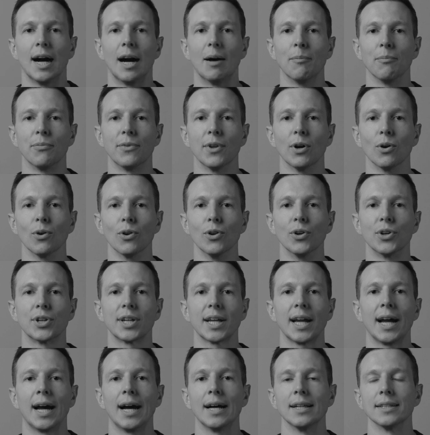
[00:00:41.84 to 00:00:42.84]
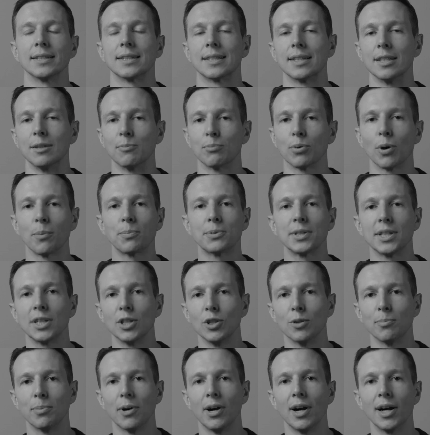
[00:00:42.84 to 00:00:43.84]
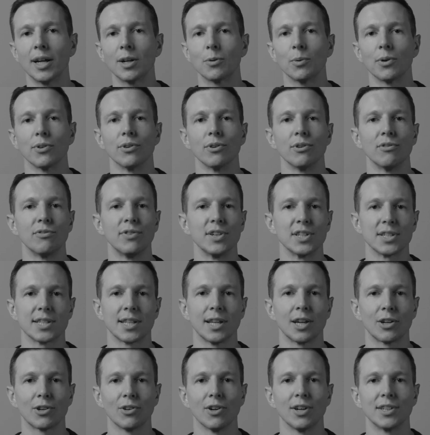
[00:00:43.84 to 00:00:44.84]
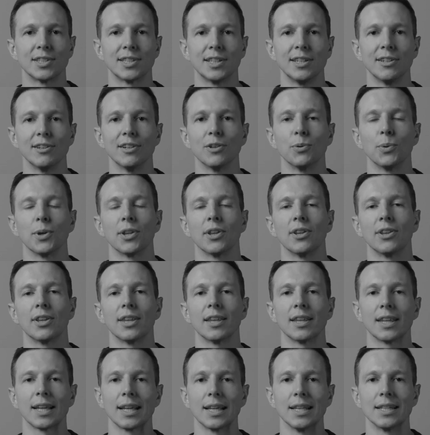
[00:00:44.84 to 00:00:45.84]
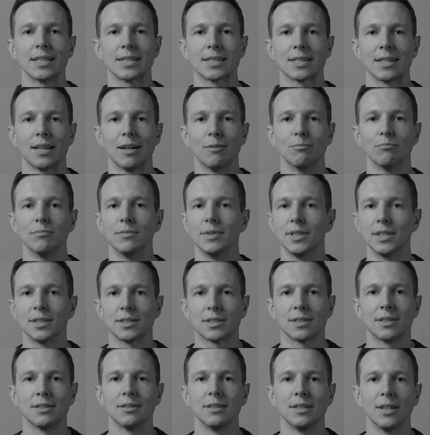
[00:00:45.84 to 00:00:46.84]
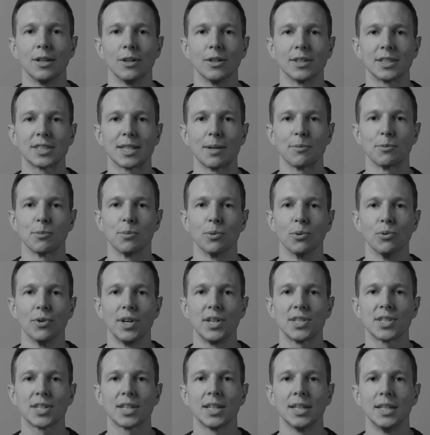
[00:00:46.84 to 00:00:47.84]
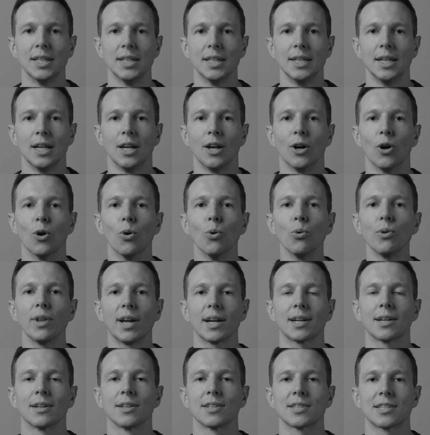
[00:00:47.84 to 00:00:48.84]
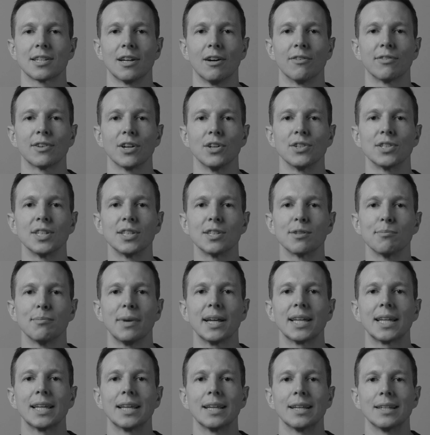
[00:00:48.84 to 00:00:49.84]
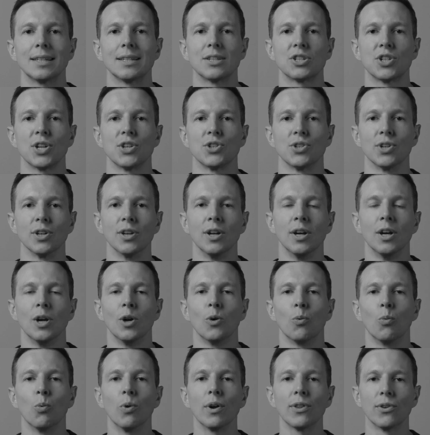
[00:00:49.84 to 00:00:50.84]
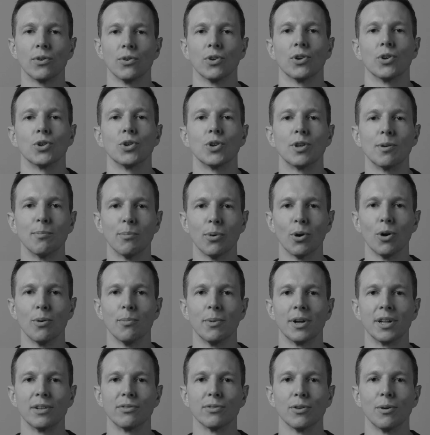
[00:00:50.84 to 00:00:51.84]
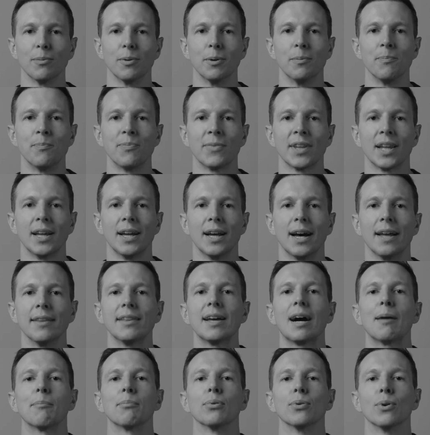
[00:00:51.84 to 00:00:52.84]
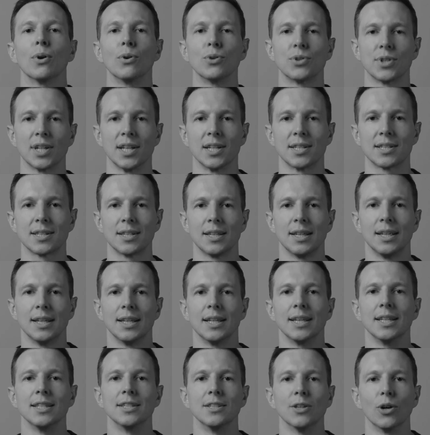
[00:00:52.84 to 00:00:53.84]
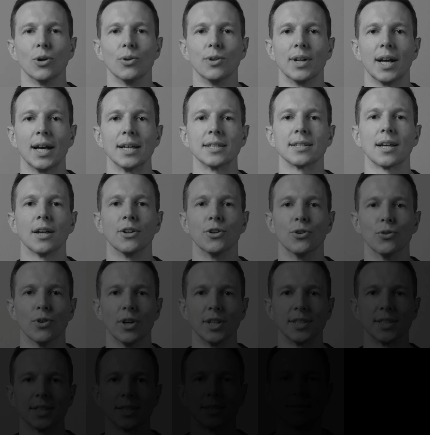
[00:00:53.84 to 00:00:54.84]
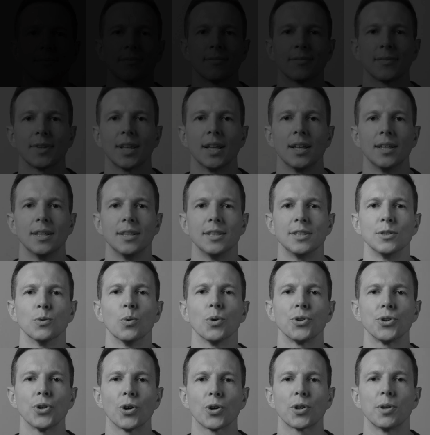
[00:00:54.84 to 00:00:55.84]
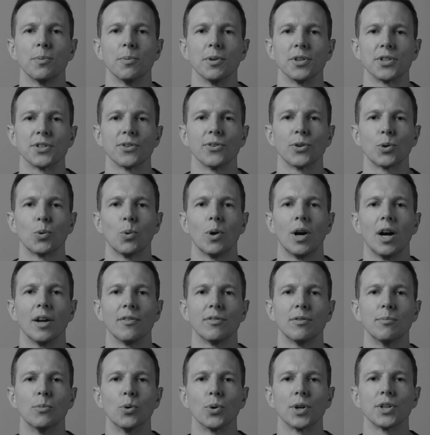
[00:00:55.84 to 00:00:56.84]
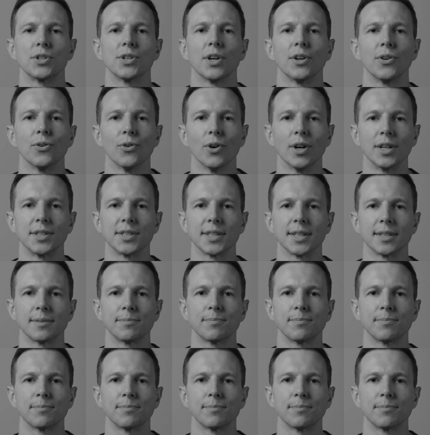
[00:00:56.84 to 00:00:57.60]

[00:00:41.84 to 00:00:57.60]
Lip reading: They'll look at the property that you're buying, whether it fits their criteria, whether they think it's acceptable risk. All that kind of stuff goes into making a decision whether or not you can borrow money from them, and that process is known as underwriting. What documents are required for mortgage underwriting?